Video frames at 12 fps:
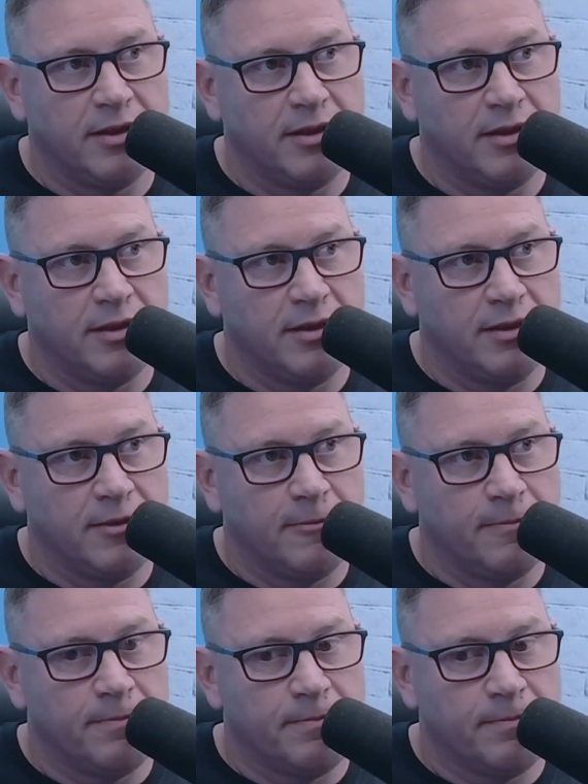
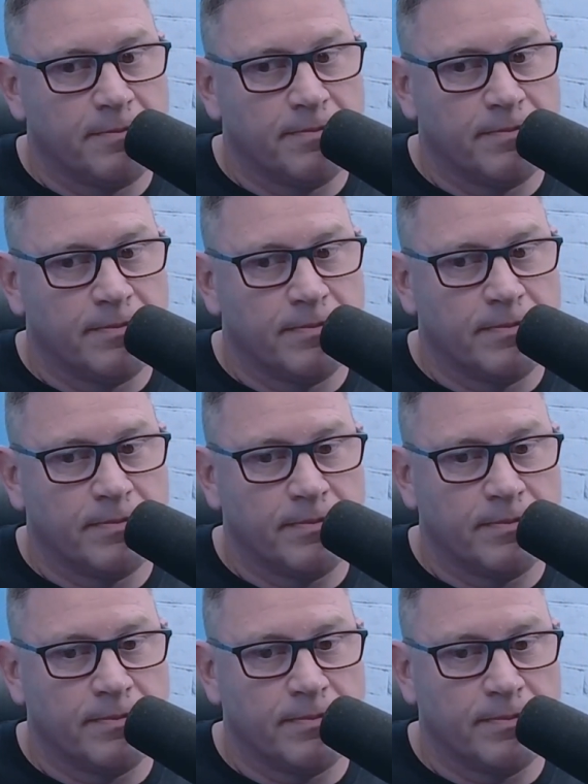
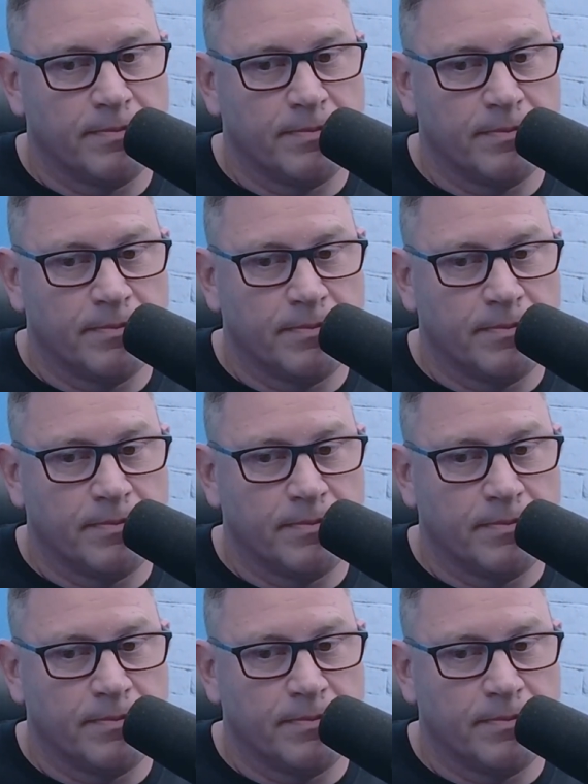No one is speaking in this clip.